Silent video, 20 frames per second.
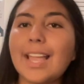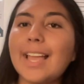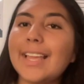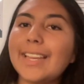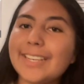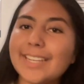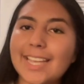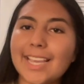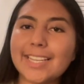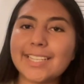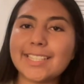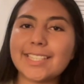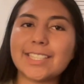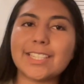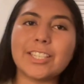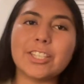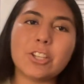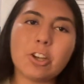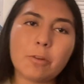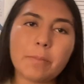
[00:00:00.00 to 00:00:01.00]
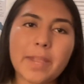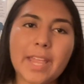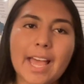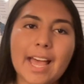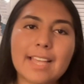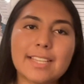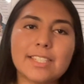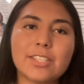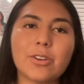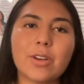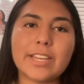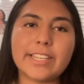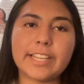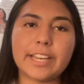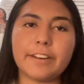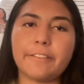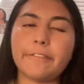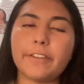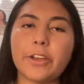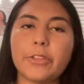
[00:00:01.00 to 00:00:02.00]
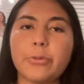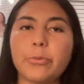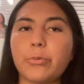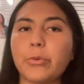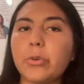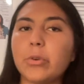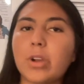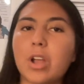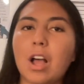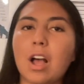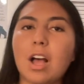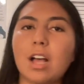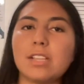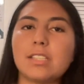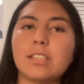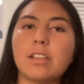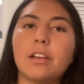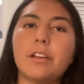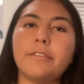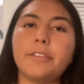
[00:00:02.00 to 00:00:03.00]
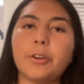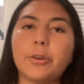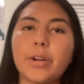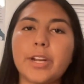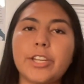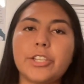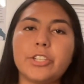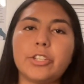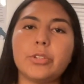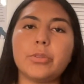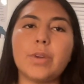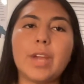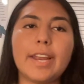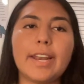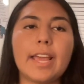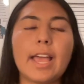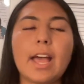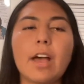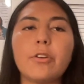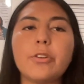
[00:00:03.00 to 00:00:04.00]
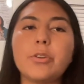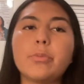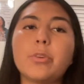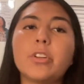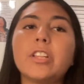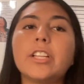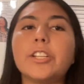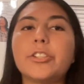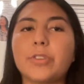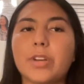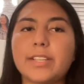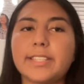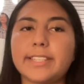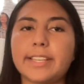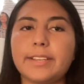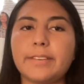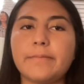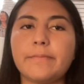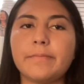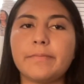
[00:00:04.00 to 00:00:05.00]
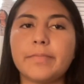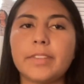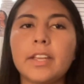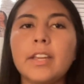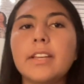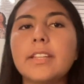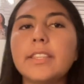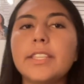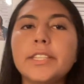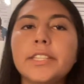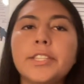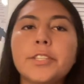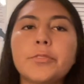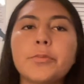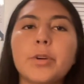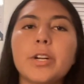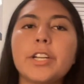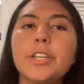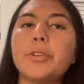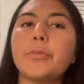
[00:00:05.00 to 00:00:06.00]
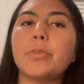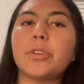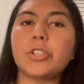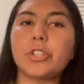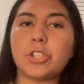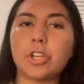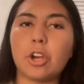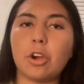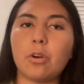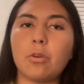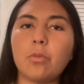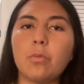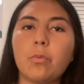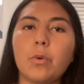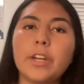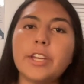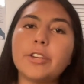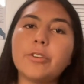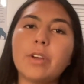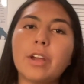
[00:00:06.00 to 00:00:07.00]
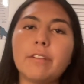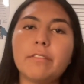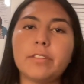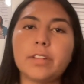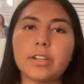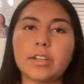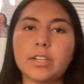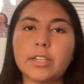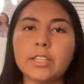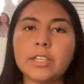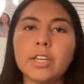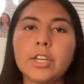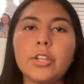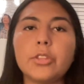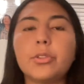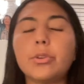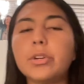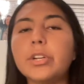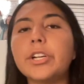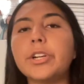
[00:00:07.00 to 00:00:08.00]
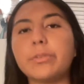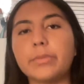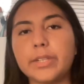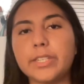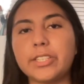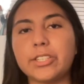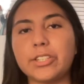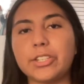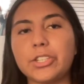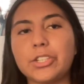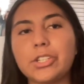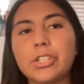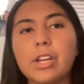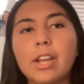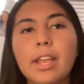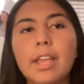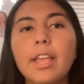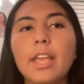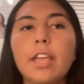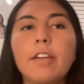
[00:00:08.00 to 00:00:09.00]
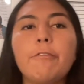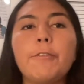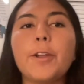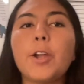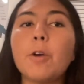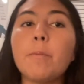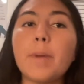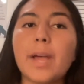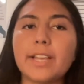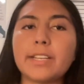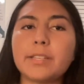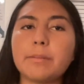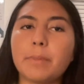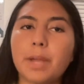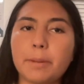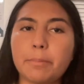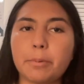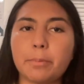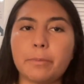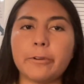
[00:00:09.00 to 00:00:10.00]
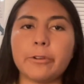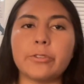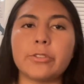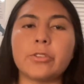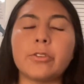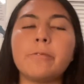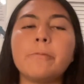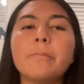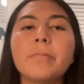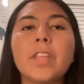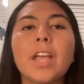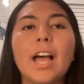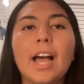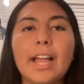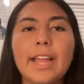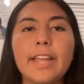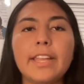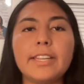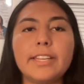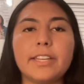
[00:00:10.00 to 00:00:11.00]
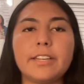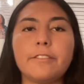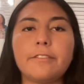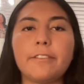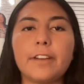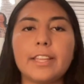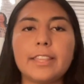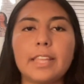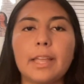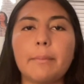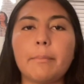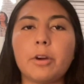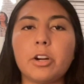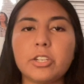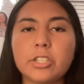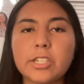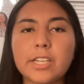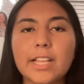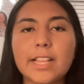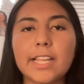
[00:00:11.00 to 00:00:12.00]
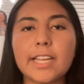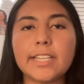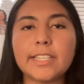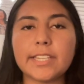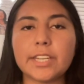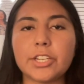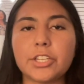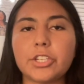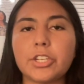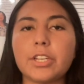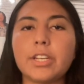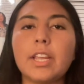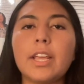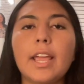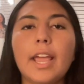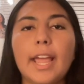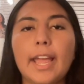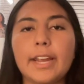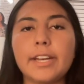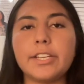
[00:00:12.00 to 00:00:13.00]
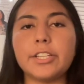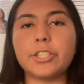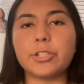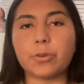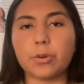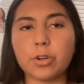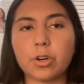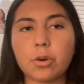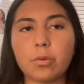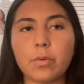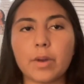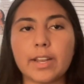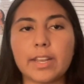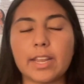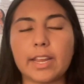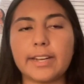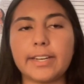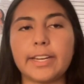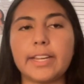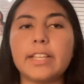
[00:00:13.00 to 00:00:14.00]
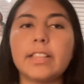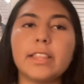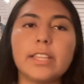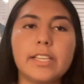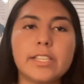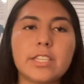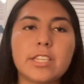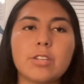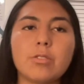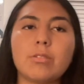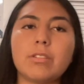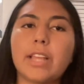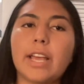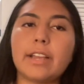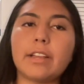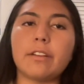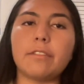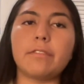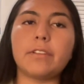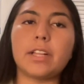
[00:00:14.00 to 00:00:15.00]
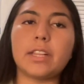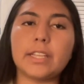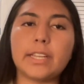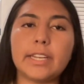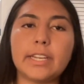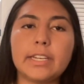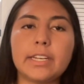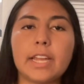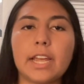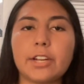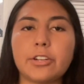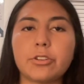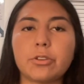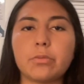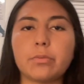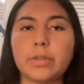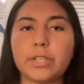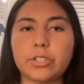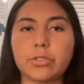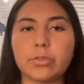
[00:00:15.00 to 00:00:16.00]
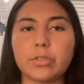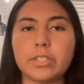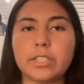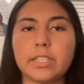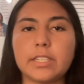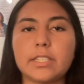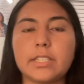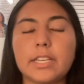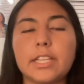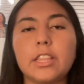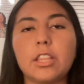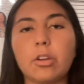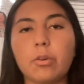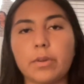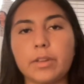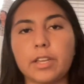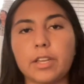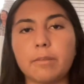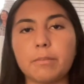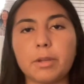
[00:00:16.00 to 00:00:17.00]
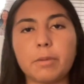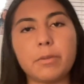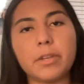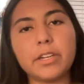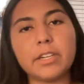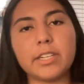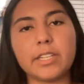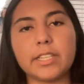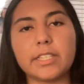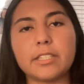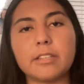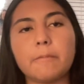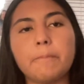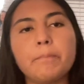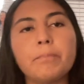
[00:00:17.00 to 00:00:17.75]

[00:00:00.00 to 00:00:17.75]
Next, you'll be asked to identify the root cause of your issue and how you will address it. This is where you will show what you have learned through your research. If we go back to my proposal, I identified that marginalization and historical redlining leads to a lack of clean natural resources in low-income communities.